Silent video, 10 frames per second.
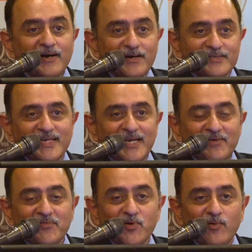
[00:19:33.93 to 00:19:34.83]
earn the
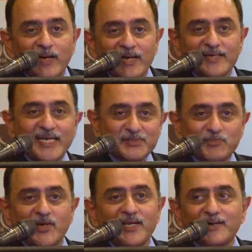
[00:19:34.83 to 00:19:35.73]
love, go back,
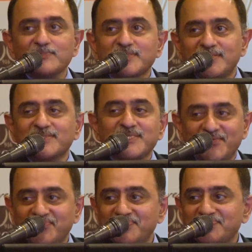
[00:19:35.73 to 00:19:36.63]
next morning comes and earns
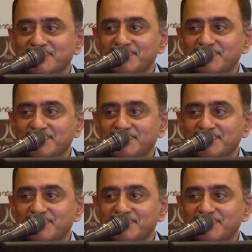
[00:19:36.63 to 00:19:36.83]
love.